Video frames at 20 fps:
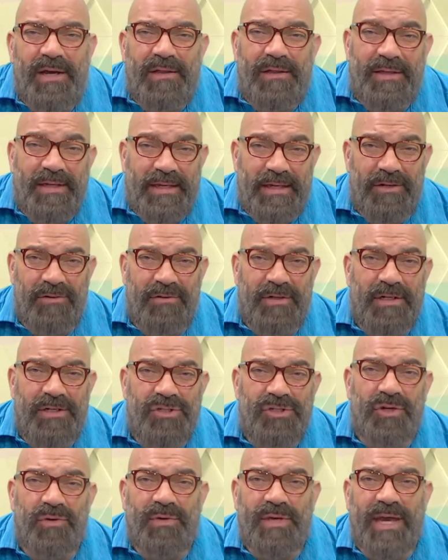The eatery
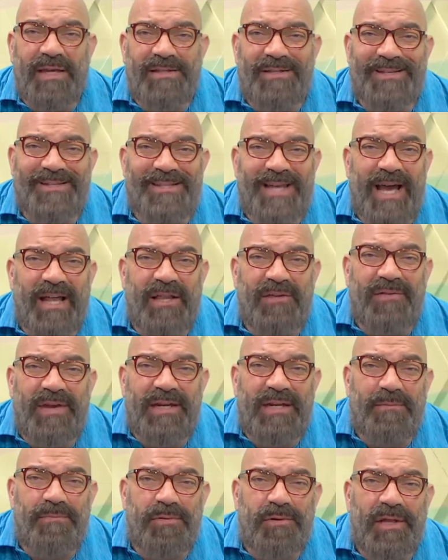showcases
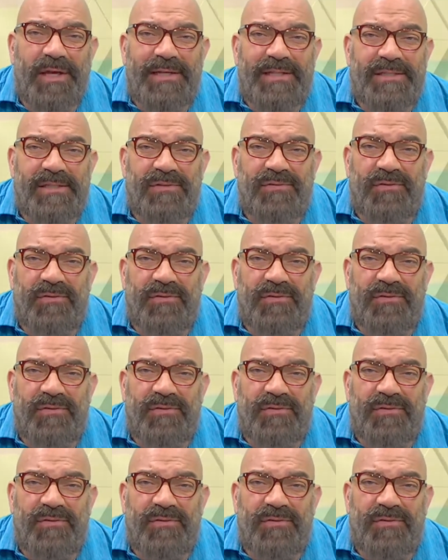elevated plates